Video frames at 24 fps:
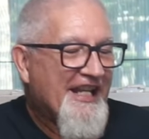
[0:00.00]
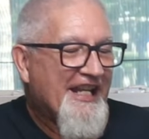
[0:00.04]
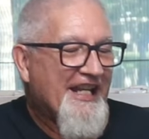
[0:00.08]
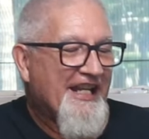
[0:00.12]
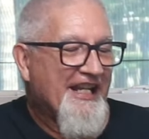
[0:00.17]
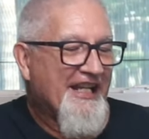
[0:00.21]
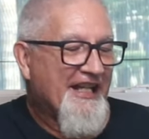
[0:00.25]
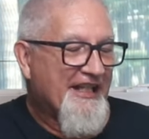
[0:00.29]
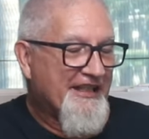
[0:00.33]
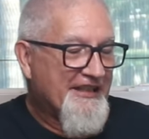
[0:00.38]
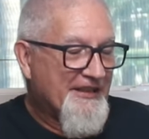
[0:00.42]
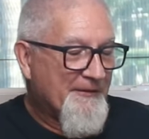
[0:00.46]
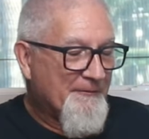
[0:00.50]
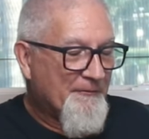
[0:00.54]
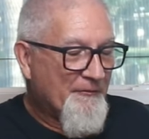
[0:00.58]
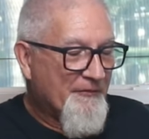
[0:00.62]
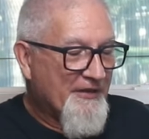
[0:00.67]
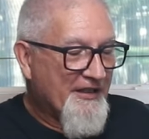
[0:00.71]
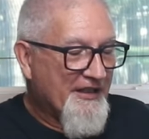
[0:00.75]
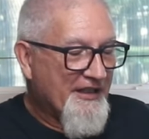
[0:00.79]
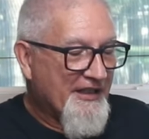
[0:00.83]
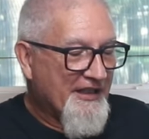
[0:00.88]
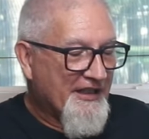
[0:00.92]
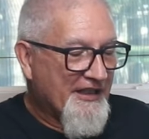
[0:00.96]
And
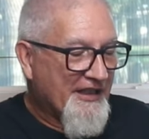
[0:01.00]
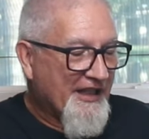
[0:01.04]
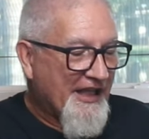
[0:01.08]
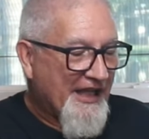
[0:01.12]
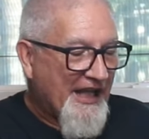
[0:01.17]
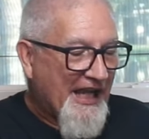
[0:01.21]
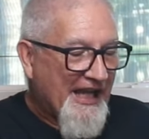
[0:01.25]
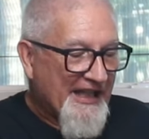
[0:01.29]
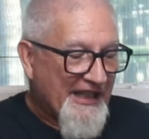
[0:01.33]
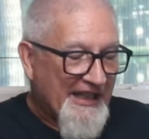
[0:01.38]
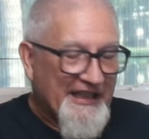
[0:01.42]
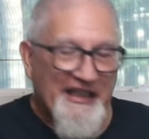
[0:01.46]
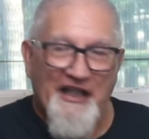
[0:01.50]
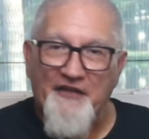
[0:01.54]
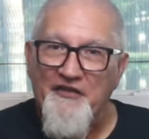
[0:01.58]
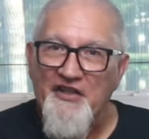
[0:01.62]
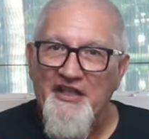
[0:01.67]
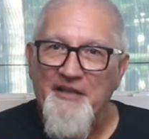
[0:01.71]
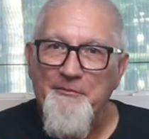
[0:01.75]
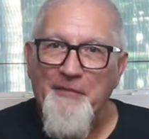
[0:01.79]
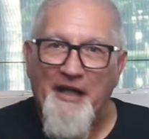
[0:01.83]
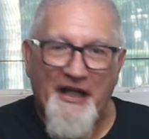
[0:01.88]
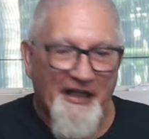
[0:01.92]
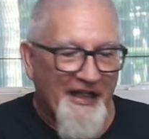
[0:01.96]
it, I like
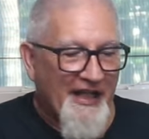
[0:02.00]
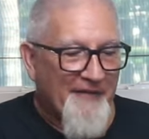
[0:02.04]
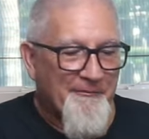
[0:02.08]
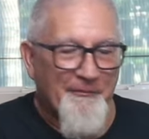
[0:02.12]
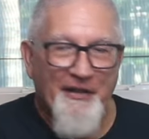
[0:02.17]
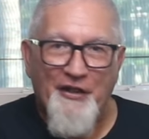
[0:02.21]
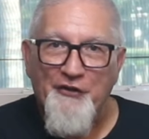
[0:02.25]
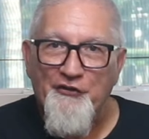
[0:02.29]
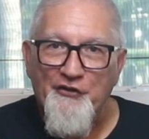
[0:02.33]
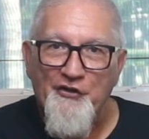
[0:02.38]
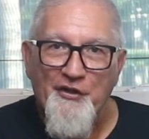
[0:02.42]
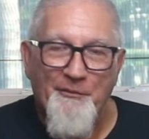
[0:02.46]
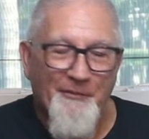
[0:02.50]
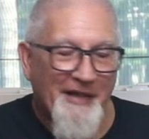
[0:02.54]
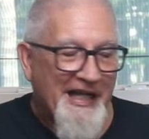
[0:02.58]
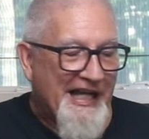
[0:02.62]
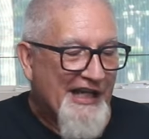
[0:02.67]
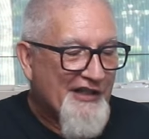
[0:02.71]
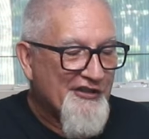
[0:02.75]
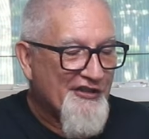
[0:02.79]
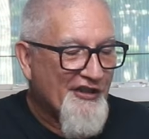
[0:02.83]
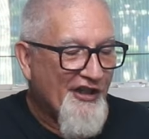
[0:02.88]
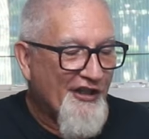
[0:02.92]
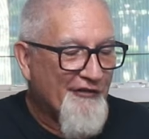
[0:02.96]
everything about it. I've been through the
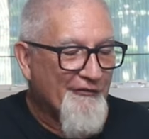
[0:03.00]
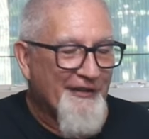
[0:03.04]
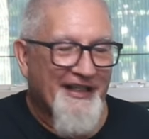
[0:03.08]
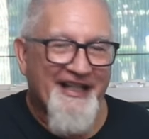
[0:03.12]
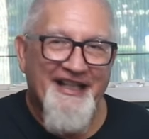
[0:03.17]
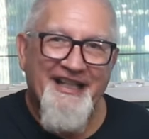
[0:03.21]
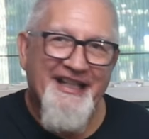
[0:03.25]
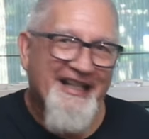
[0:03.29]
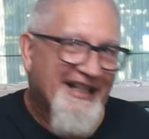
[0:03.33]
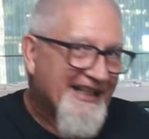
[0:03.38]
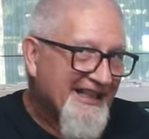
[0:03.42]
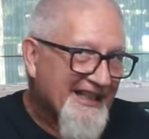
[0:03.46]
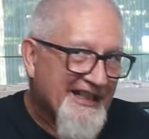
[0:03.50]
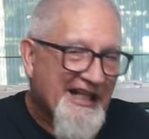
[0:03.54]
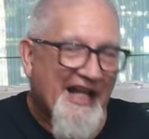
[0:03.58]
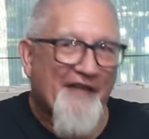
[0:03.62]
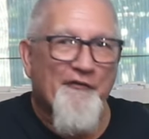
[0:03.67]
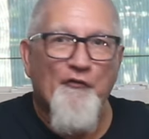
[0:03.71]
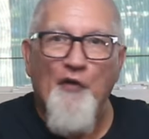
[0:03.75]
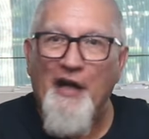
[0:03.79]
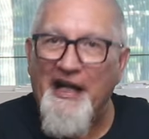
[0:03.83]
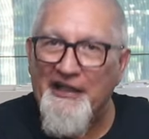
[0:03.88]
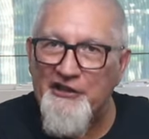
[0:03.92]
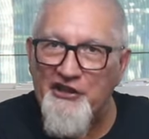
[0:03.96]
box already. Again,
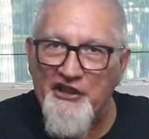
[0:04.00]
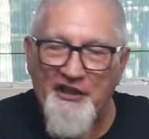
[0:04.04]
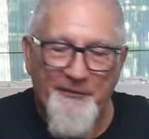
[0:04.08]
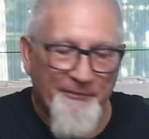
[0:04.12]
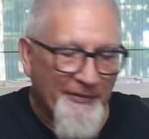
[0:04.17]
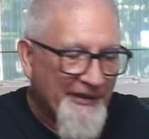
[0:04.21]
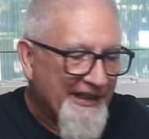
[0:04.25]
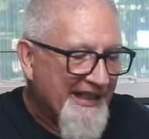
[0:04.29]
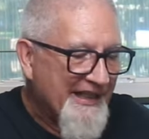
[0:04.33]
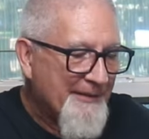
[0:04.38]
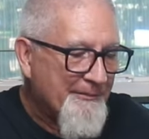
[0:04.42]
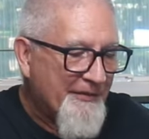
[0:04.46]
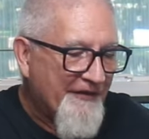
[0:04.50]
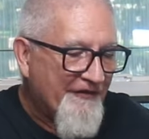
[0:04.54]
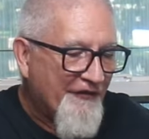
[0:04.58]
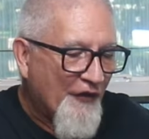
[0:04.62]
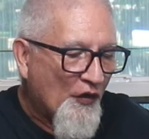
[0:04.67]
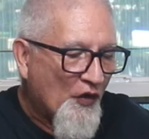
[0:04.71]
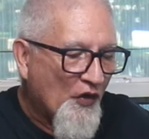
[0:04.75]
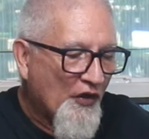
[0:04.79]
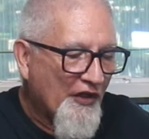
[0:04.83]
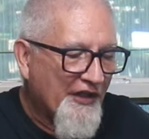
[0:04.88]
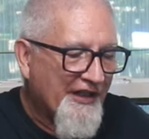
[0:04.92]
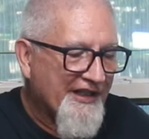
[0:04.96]
I've watched it played
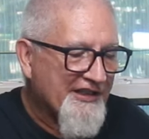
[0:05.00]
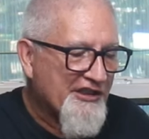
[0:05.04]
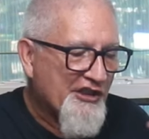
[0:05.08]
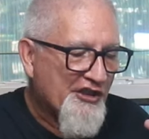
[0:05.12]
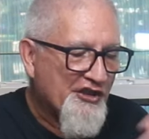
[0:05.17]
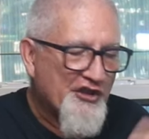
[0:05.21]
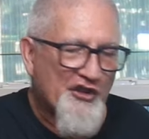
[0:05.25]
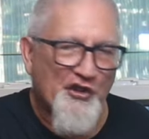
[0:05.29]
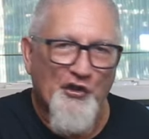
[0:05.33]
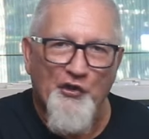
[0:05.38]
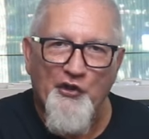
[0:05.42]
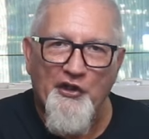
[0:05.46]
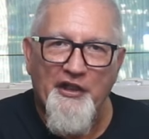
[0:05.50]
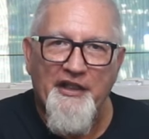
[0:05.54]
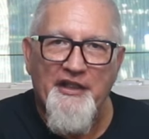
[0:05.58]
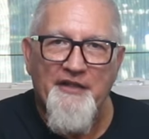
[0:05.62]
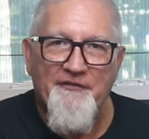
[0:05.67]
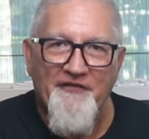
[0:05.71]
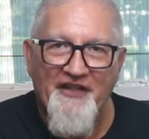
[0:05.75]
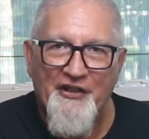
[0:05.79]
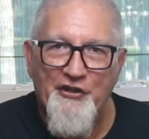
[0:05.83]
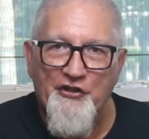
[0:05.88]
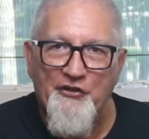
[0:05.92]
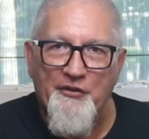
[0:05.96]
before. It's a story
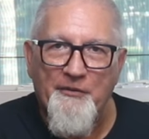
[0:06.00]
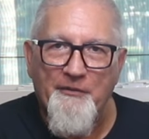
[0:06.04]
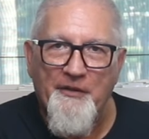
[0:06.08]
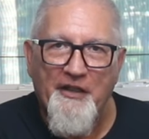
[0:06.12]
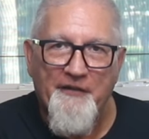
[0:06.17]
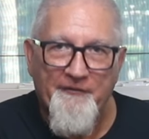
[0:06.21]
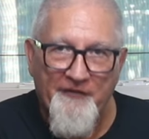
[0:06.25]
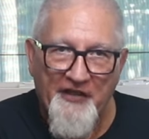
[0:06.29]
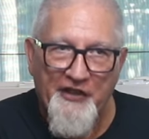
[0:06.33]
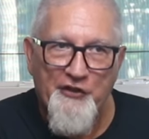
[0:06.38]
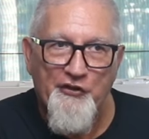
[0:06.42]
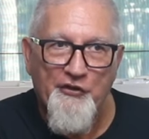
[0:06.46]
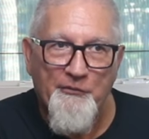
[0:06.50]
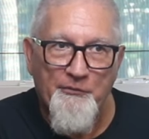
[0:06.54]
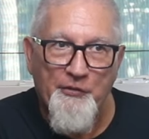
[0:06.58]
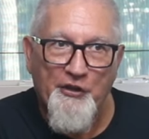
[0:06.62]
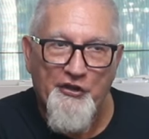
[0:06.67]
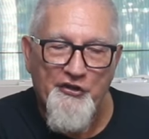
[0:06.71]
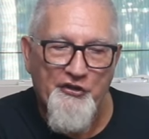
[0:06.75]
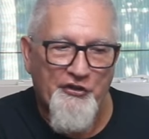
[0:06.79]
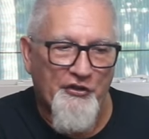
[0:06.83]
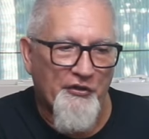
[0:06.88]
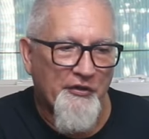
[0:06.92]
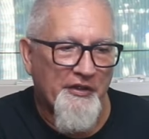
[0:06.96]
adventure adventure
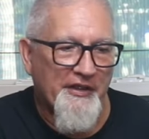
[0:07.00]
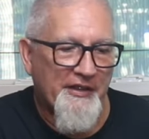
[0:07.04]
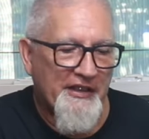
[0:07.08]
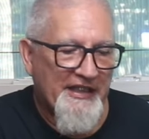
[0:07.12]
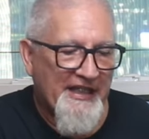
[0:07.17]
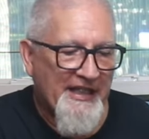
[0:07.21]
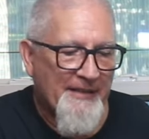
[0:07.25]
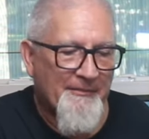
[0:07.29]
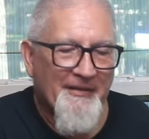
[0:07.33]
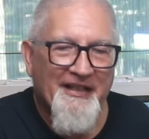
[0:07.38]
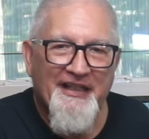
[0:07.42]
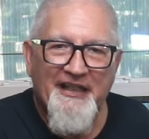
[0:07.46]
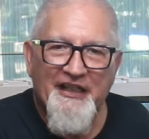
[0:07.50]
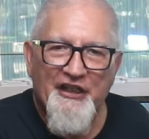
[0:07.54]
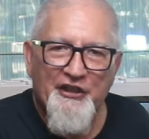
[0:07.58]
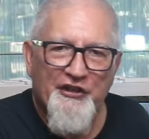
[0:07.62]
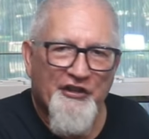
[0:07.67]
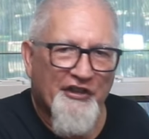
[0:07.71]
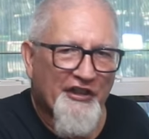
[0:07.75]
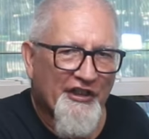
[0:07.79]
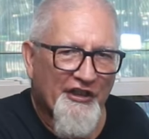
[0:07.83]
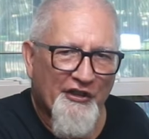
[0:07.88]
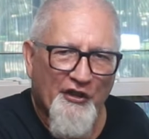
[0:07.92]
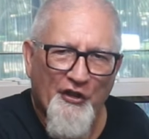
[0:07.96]
book story game.
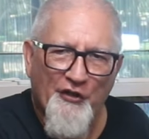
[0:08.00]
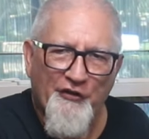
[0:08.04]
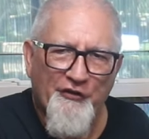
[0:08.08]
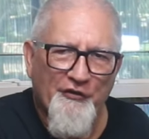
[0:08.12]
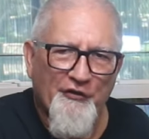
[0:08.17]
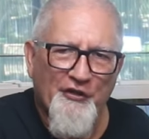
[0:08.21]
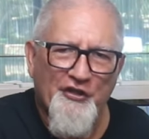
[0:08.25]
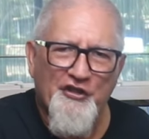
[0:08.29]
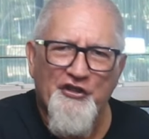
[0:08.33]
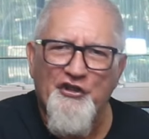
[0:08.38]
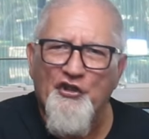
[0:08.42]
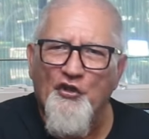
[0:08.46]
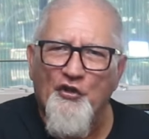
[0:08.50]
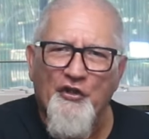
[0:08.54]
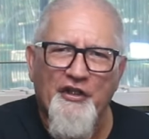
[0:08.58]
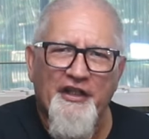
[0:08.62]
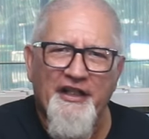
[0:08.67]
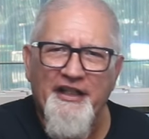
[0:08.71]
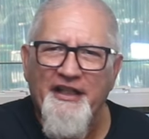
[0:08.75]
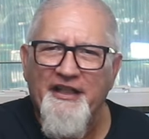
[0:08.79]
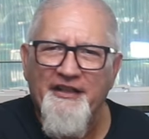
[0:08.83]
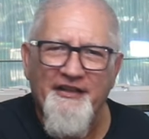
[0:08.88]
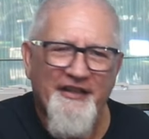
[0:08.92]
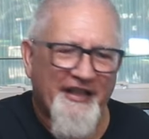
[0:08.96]
You're going to go through a
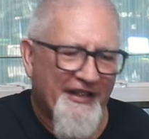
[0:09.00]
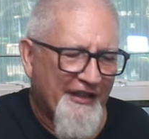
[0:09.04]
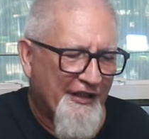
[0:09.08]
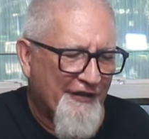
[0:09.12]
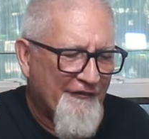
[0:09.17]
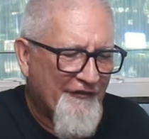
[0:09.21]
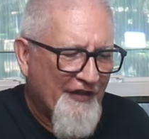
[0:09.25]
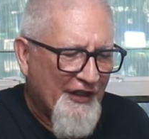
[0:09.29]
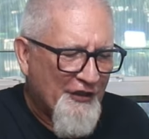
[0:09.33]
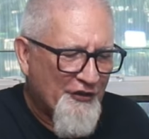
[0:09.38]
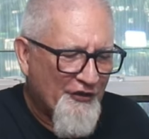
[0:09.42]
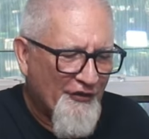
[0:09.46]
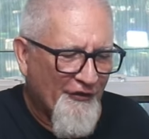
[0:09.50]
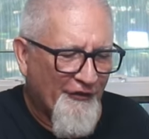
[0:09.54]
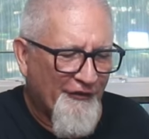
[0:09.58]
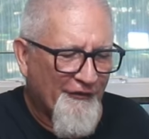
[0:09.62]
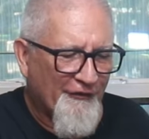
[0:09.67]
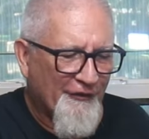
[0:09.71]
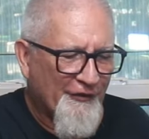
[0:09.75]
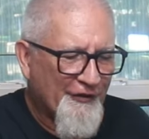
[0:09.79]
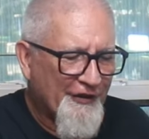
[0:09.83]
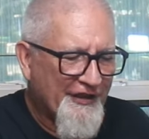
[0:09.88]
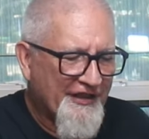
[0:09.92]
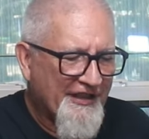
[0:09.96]
story and, and adventure
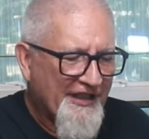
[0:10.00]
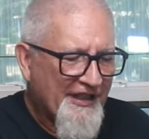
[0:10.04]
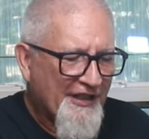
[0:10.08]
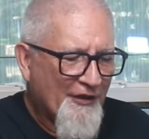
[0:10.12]
through it